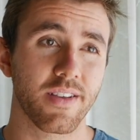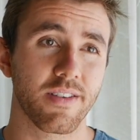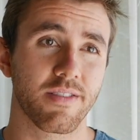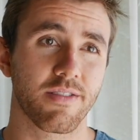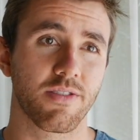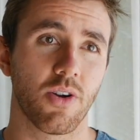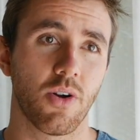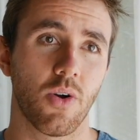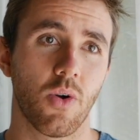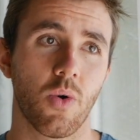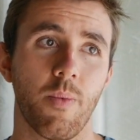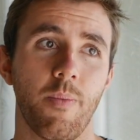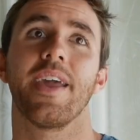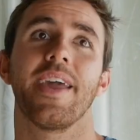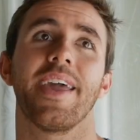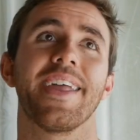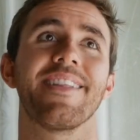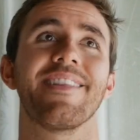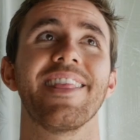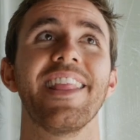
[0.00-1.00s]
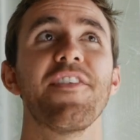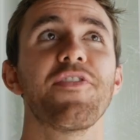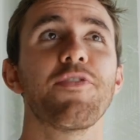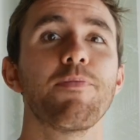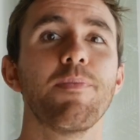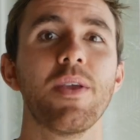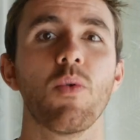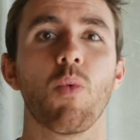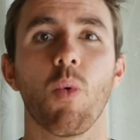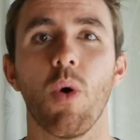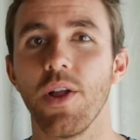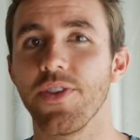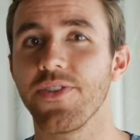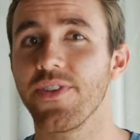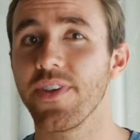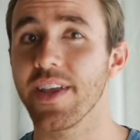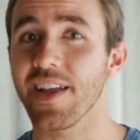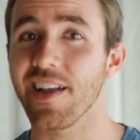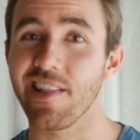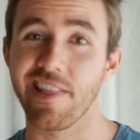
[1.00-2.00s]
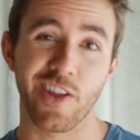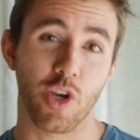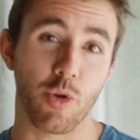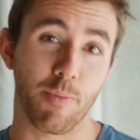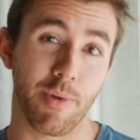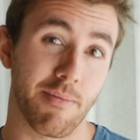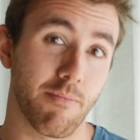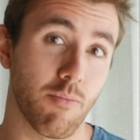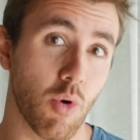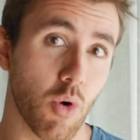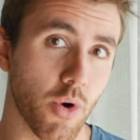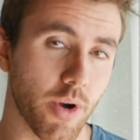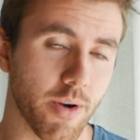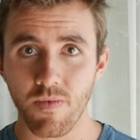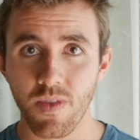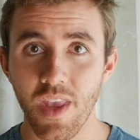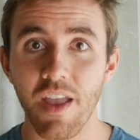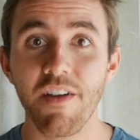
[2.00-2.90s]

so it left me wanting a little bit more.